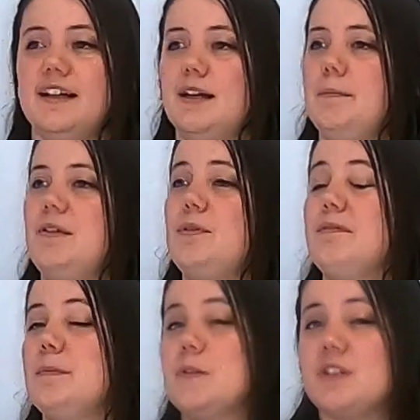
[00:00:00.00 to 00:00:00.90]
If you
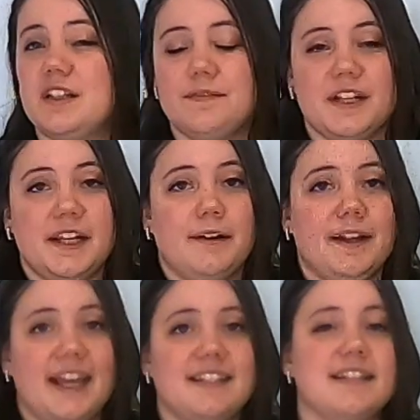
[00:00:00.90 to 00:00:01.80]
haven't posted a video
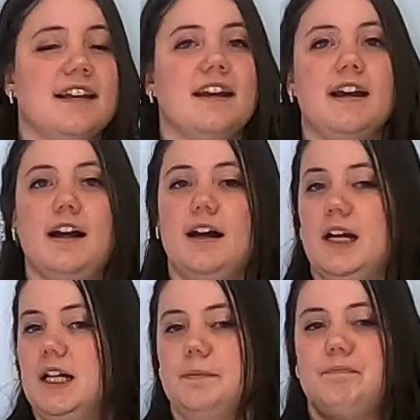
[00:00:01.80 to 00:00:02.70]
yet,
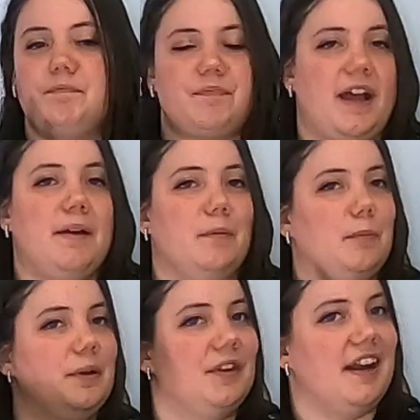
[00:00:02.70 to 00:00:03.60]
I
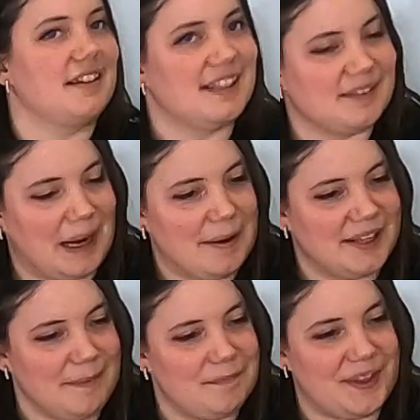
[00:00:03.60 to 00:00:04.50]
will not accept
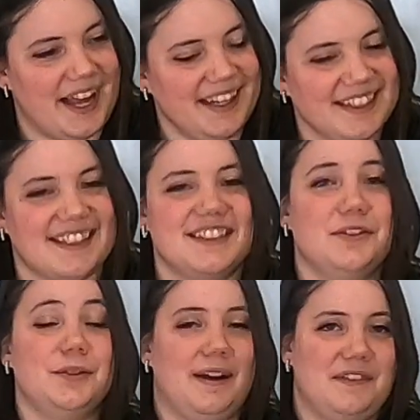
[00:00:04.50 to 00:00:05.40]
that
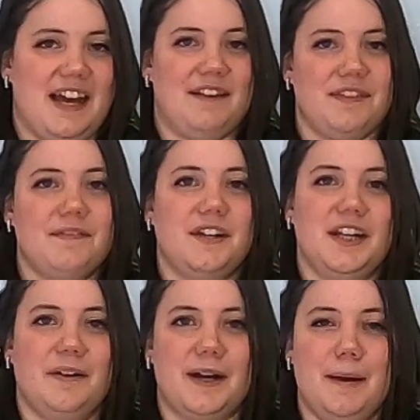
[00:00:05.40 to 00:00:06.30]
because you do have to have the
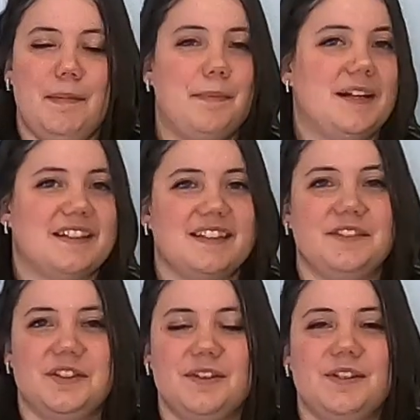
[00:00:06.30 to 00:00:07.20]
video up, but as
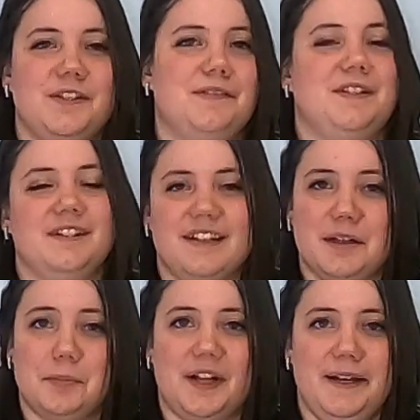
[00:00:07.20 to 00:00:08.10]
soon as you do, you
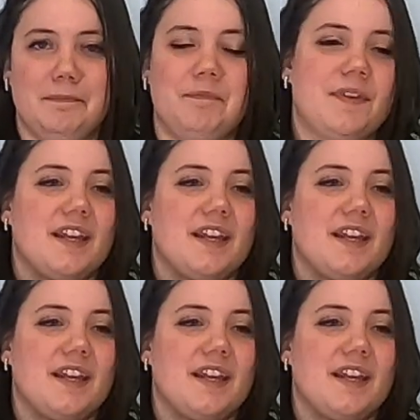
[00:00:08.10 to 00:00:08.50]
can apply.